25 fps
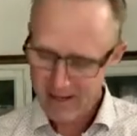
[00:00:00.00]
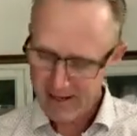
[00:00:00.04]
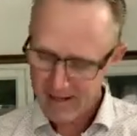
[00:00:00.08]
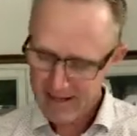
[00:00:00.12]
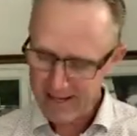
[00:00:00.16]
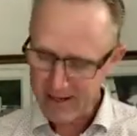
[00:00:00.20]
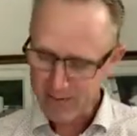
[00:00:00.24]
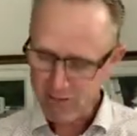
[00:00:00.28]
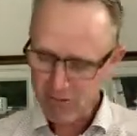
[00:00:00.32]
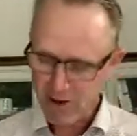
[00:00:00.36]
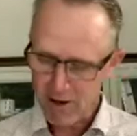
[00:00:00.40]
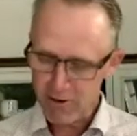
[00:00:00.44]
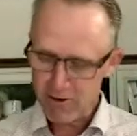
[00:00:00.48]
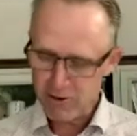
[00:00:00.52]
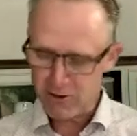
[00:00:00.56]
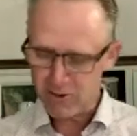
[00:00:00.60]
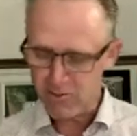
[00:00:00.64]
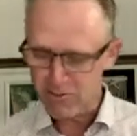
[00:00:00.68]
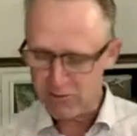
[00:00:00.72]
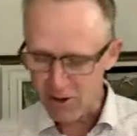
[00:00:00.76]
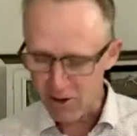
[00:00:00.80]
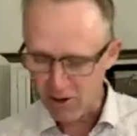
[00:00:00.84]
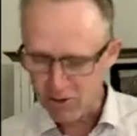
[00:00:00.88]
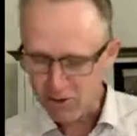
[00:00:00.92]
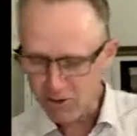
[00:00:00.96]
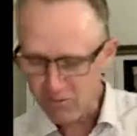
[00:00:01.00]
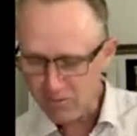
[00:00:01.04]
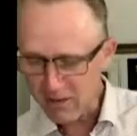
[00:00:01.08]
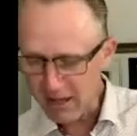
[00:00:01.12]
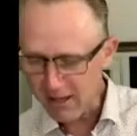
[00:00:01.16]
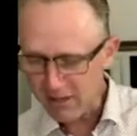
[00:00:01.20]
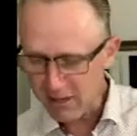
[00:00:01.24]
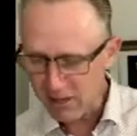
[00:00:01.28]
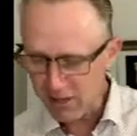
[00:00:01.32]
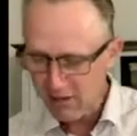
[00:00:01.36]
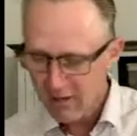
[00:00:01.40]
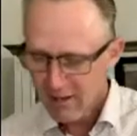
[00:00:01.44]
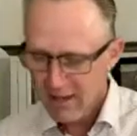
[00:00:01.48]
He wrote some notes
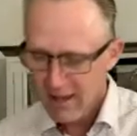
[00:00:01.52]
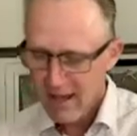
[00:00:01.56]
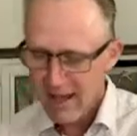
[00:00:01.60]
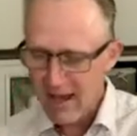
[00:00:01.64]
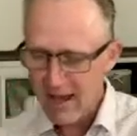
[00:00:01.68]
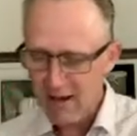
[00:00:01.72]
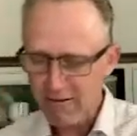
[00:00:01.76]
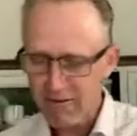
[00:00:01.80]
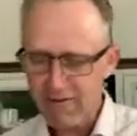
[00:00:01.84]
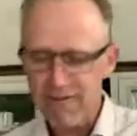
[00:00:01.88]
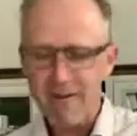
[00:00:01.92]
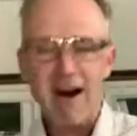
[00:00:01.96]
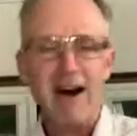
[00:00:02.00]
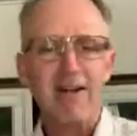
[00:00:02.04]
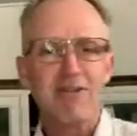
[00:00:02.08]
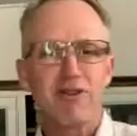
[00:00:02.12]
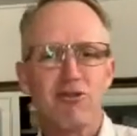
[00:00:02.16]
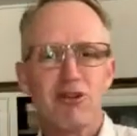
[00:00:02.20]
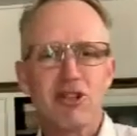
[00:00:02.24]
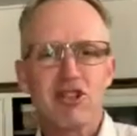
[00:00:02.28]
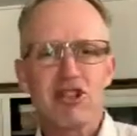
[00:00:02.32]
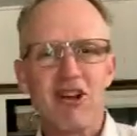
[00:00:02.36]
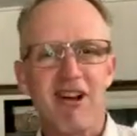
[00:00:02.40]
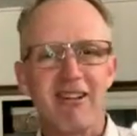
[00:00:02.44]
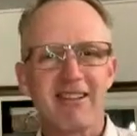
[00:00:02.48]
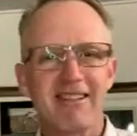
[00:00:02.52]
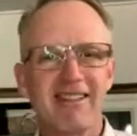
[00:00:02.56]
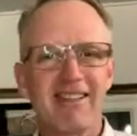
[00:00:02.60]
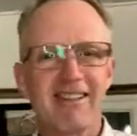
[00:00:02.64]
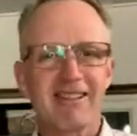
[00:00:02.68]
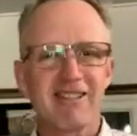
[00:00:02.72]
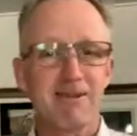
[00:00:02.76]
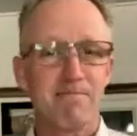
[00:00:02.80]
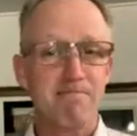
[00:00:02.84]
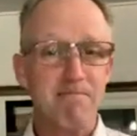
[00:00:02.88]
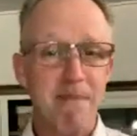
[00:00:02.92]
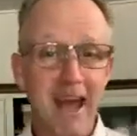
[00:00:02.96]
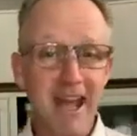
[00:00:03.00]
about you. Our Father is not
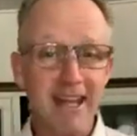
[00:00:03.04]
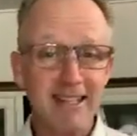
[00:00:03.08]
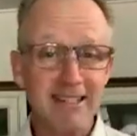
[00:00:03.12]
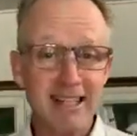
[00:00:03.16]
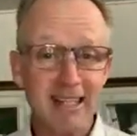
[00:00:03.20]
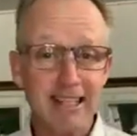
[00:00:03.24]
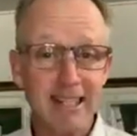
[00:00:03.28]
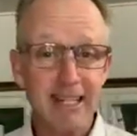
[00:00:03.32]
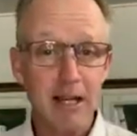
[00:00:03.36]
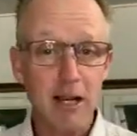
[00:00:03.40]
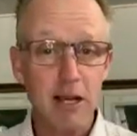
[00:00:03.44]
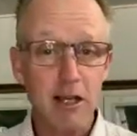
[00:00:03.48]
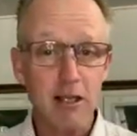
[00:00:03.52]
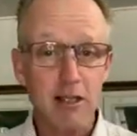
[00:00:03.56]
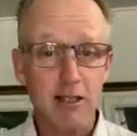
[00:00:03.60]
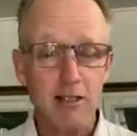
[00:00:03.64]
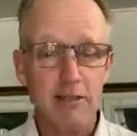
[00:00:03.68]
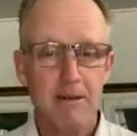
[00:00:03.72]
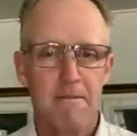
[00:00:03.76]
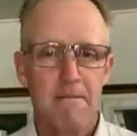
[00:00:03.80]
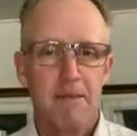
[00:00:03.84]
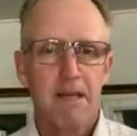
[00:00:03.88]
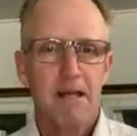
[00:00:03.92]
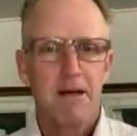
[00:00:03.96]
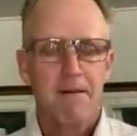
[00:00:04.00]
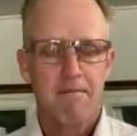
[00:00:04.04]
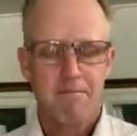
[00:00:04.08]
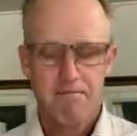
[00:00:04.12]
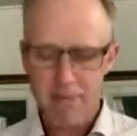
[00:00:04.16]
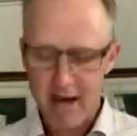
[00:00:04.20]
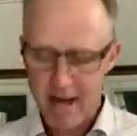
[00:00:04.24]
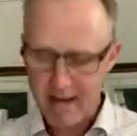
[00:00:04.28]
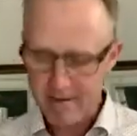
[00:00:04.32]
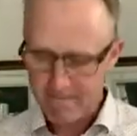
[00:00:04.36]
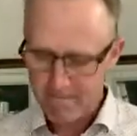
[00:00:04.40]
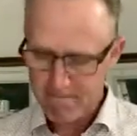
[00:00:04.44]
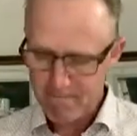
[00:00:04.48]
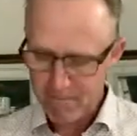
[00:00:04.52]
dismantling us,
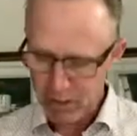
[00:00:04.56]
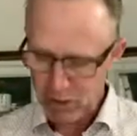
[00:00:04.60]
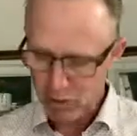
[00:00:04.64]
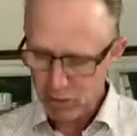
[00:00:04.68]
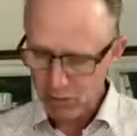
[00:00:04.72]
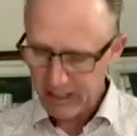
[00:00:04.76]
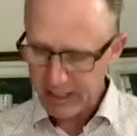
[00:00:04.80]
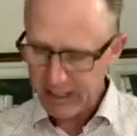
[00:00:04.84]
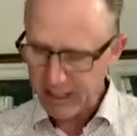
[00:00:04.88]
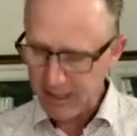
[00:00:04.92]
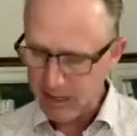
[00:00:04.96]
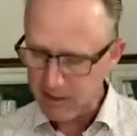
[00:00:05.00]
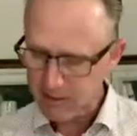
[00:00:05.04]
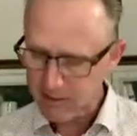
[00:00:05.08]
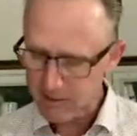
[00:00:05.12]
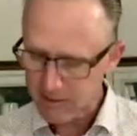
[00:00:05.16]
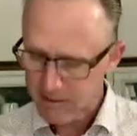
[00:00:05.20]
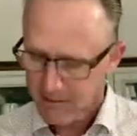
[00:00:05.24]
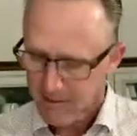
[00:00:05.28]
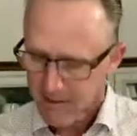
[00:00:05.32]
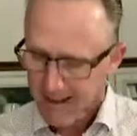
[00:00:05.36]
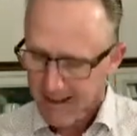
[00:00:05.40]
but building us.